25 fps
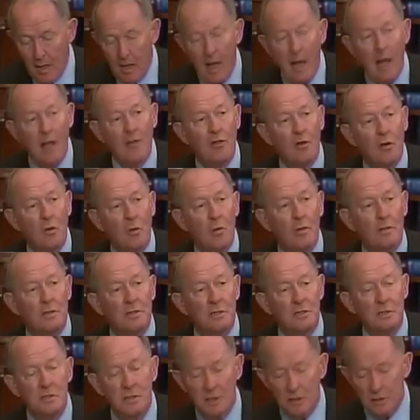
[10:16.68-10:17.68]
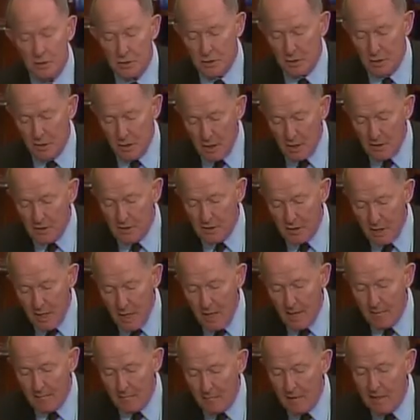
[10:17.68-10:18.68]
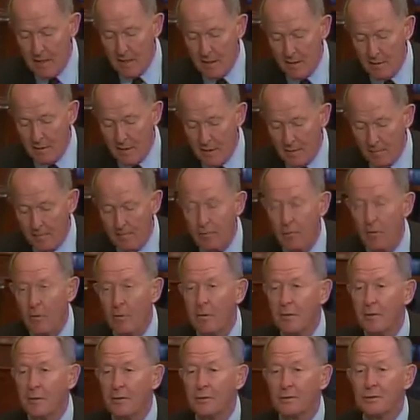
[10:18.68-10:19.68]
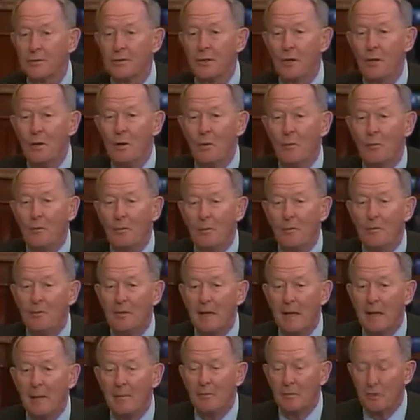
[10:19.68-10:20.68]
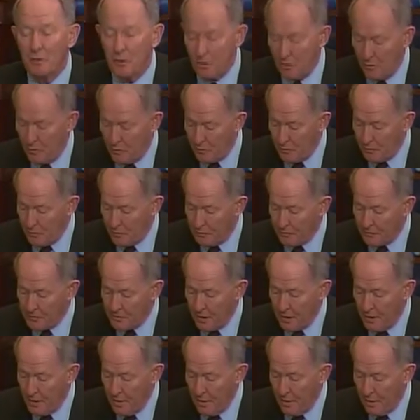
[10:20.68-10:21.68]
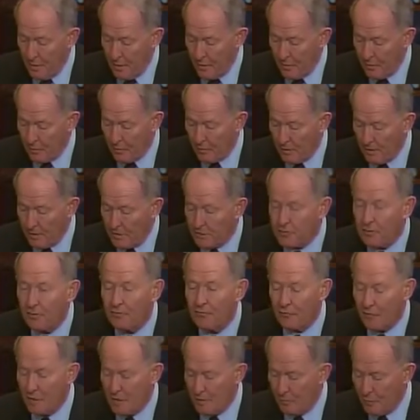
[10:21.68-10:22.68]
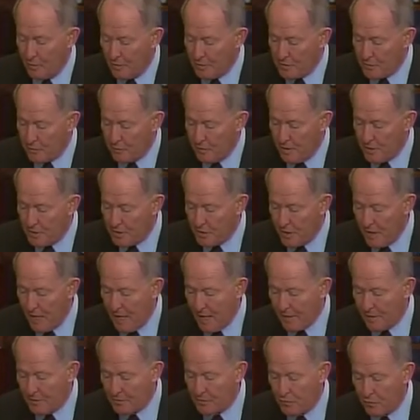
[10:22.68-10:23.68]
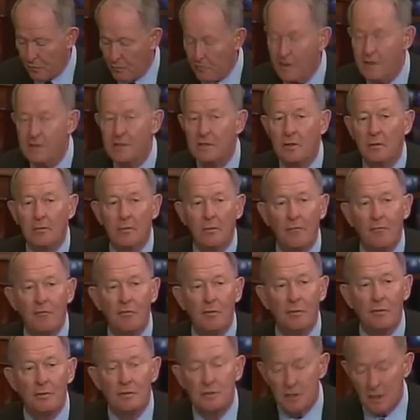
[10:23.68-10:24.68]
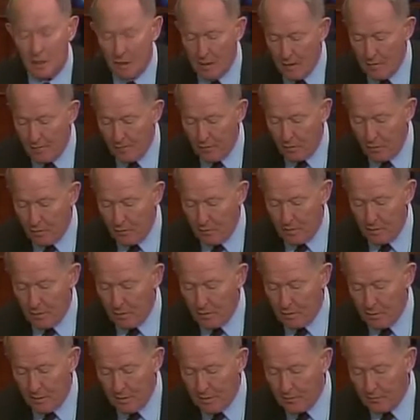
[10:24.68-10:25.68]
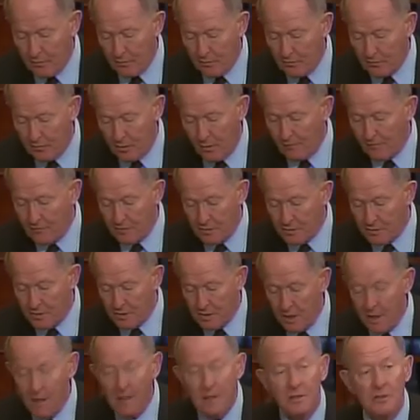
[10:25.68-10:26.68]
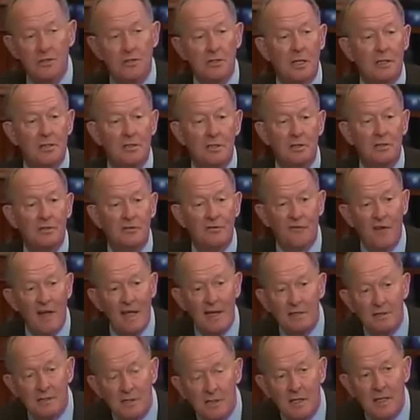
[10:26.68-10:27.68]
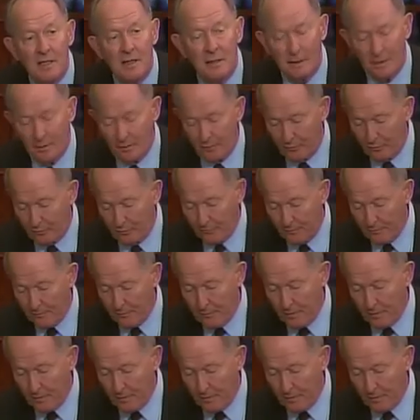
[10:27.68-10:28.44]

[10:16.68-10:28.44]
And the court's decision does not mean that employers will be able to use the Religious Freedom Restoration Act as a reason to refuse to cover critical health services such as vaccines,